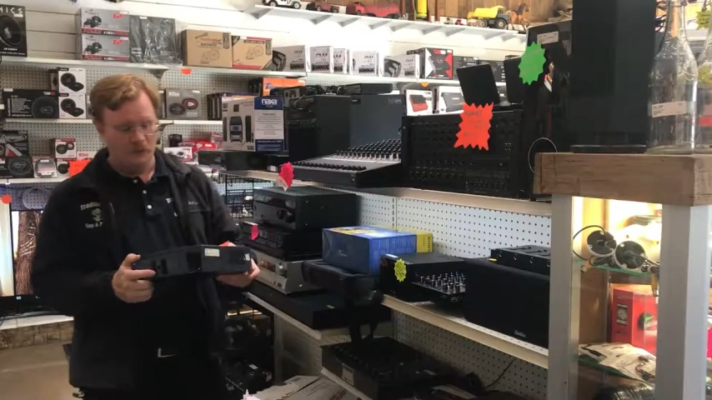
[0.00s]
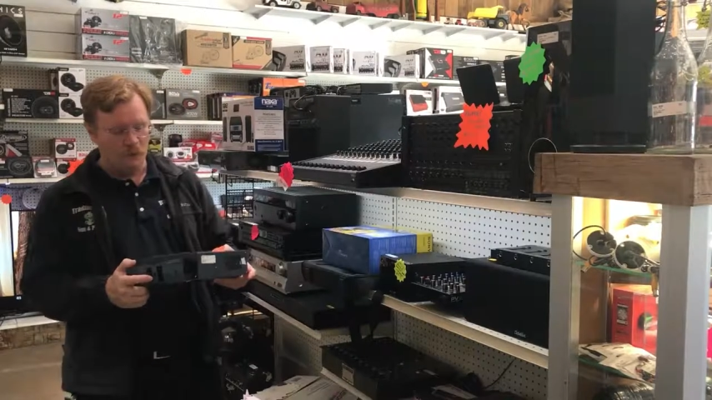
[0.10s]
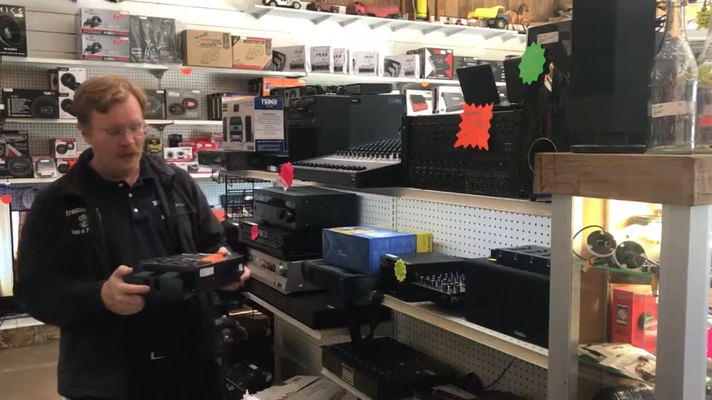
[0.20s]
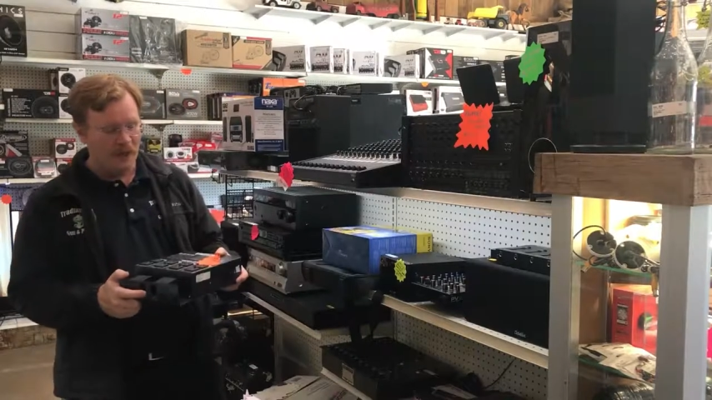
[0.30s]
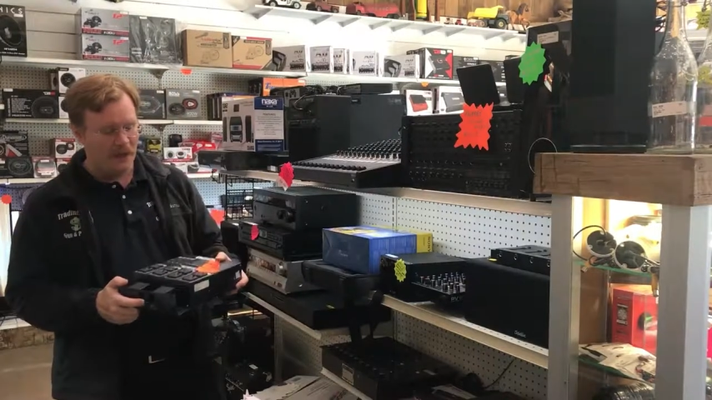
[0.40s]

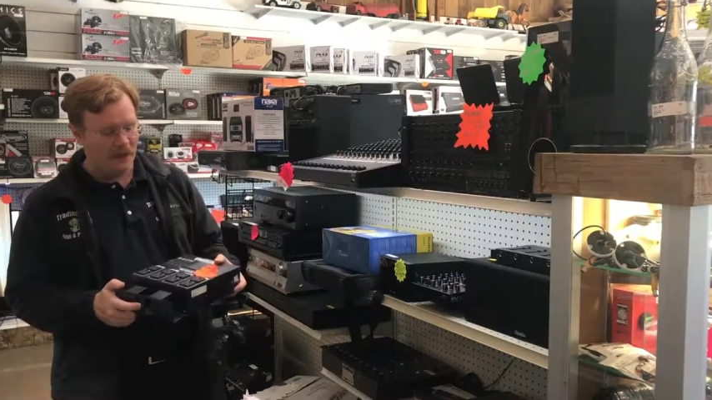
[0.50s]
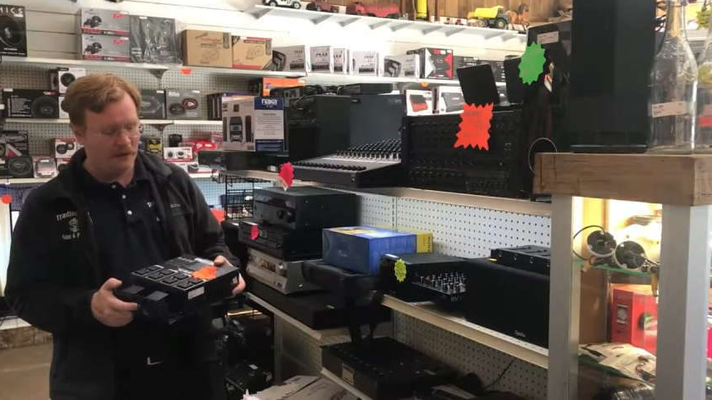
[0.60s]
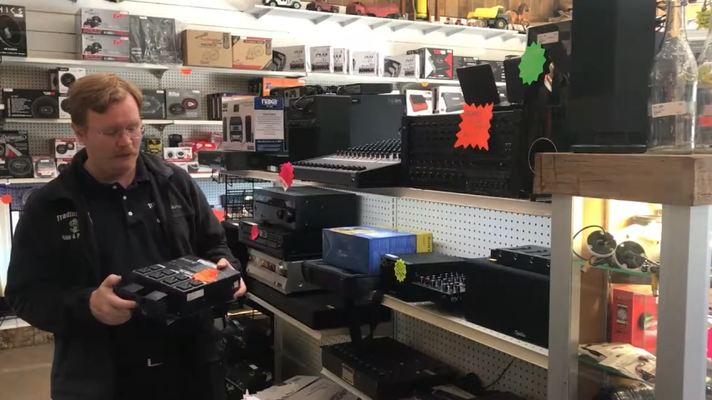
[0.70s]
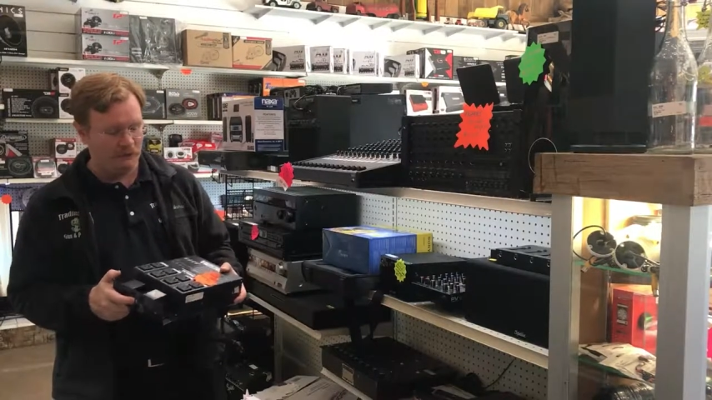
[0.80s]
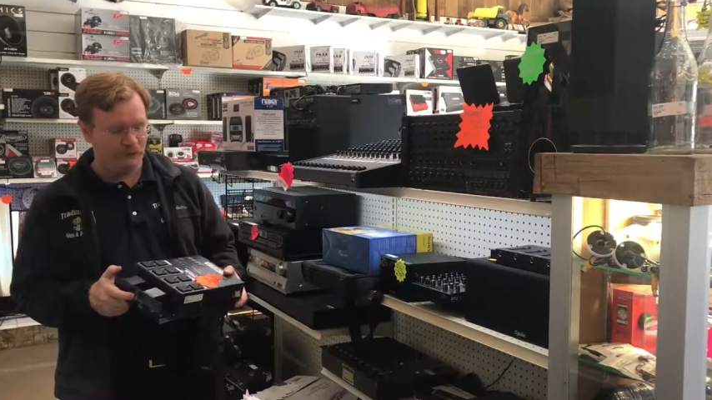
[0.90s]
We
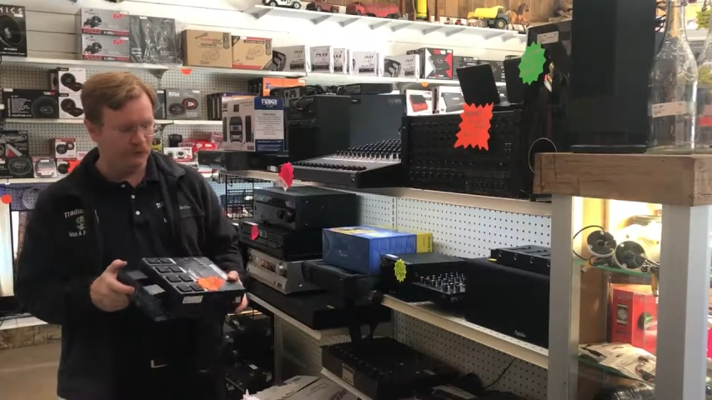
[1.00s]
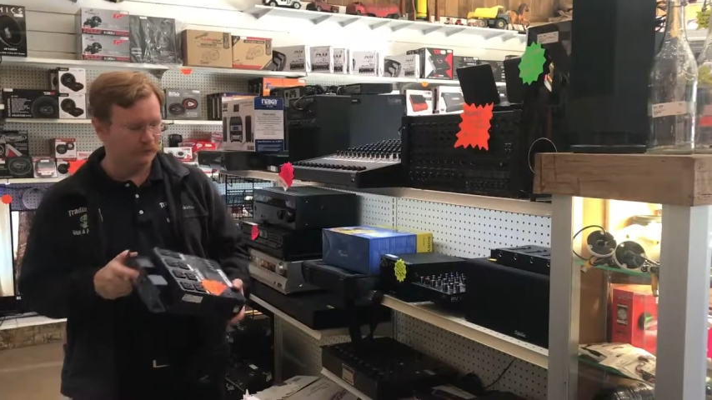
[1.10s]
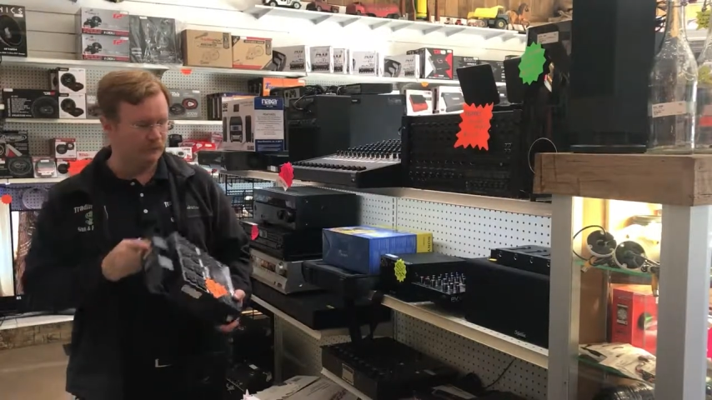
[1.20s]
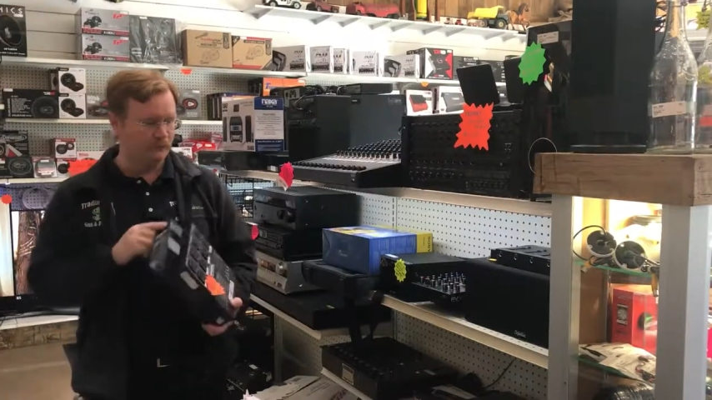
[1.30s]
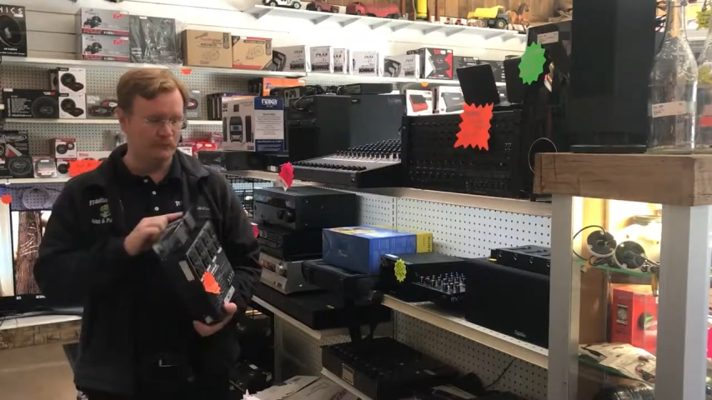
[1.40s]
have
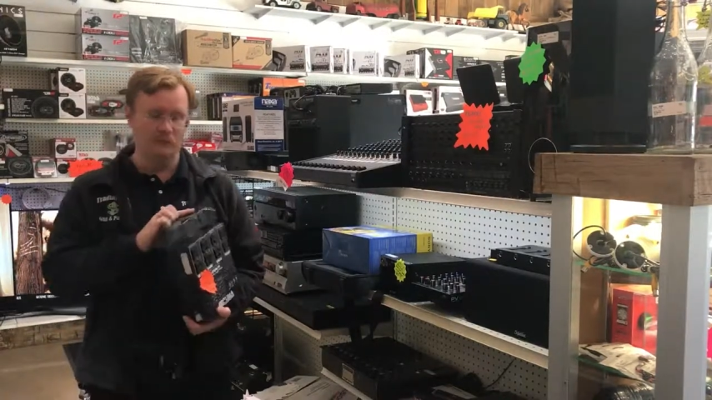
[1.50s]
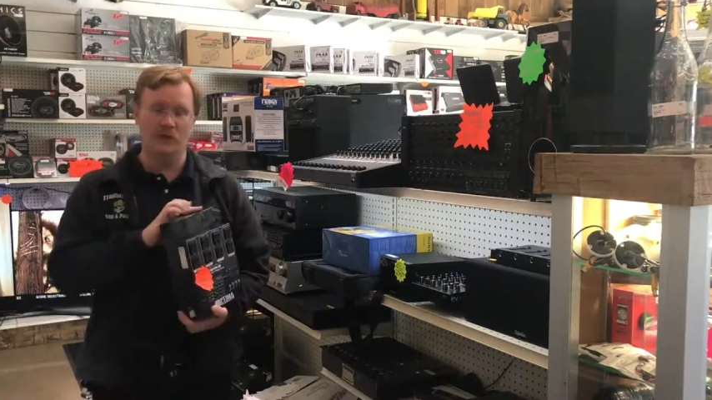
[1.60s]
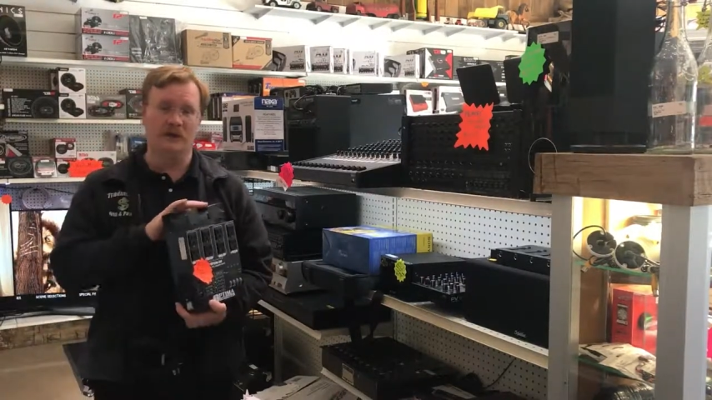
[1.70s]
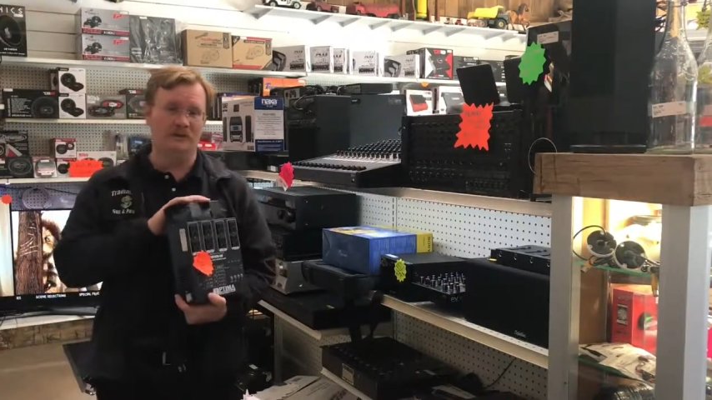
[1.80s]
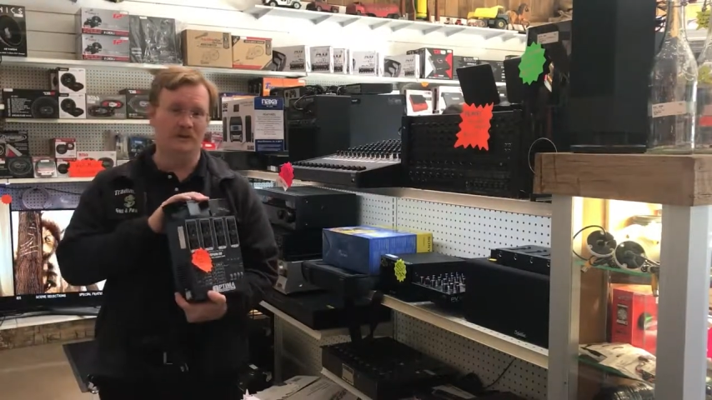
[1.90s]

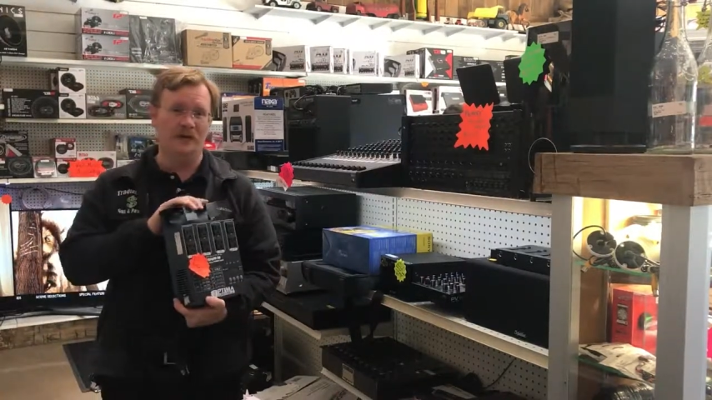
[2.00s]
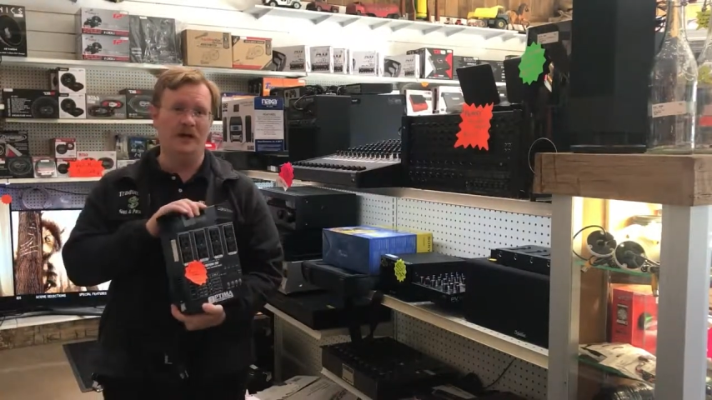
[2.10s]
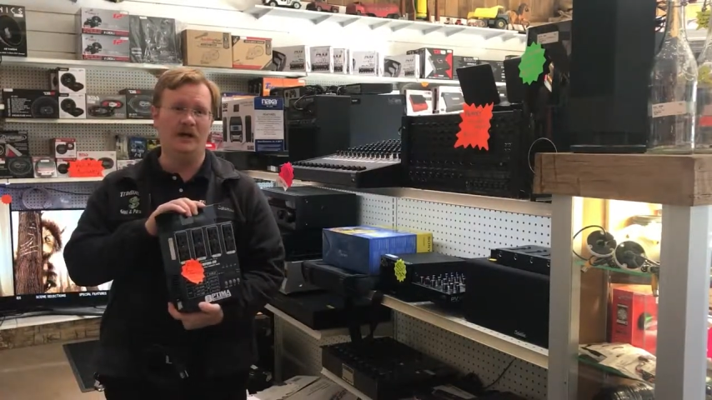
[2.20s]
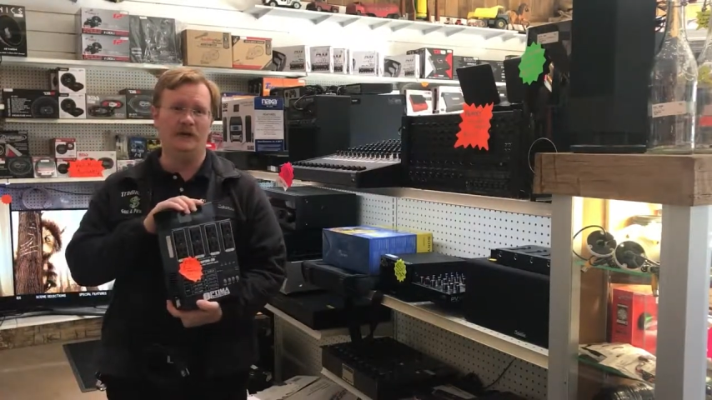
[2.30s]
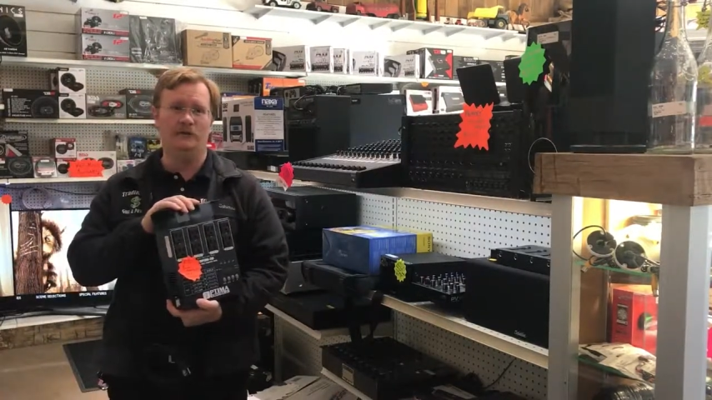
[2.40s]
a
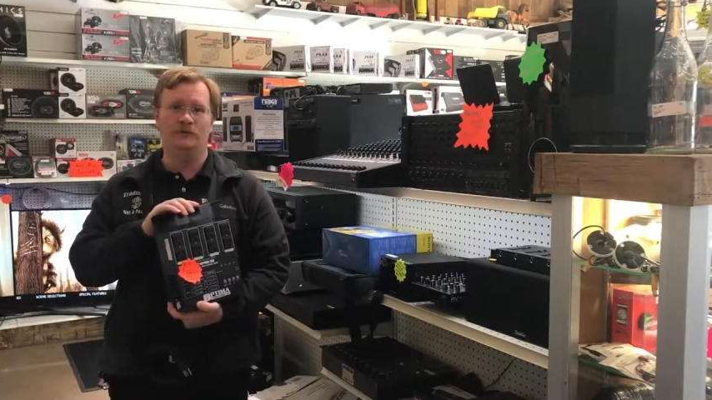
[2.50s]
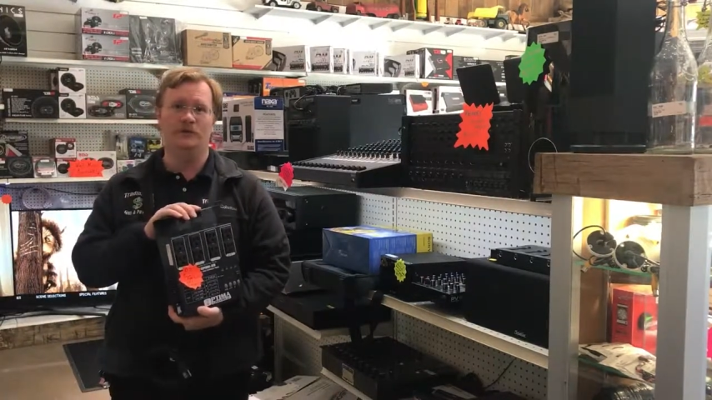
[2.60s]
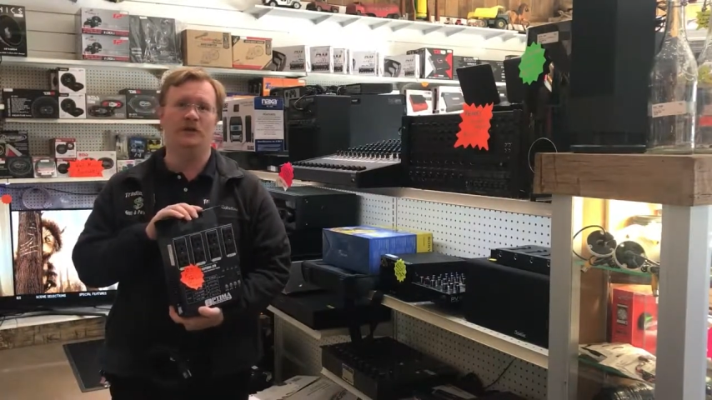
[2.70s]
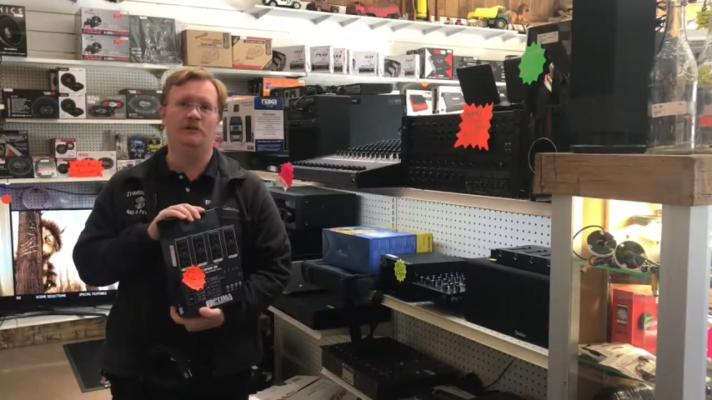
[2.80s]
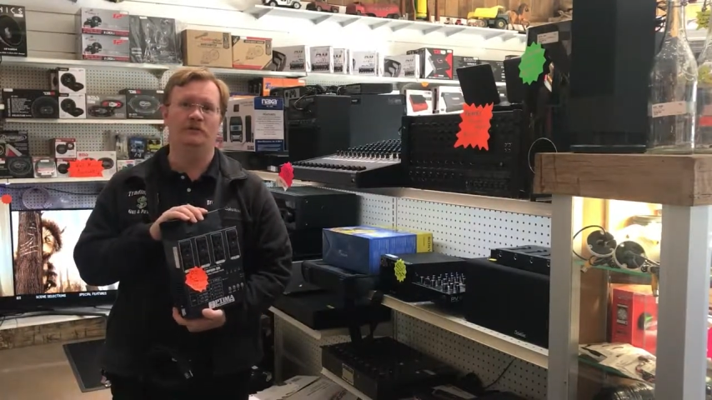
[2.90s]
lot of
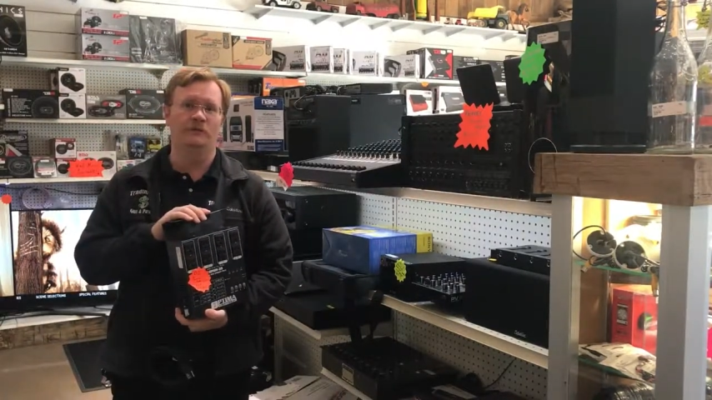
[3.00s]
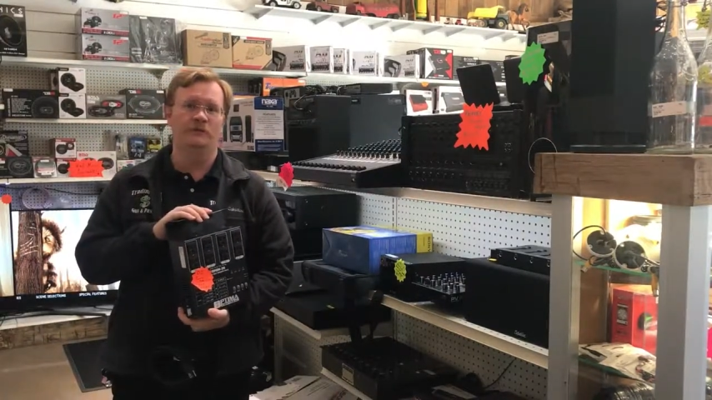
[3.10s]
stuff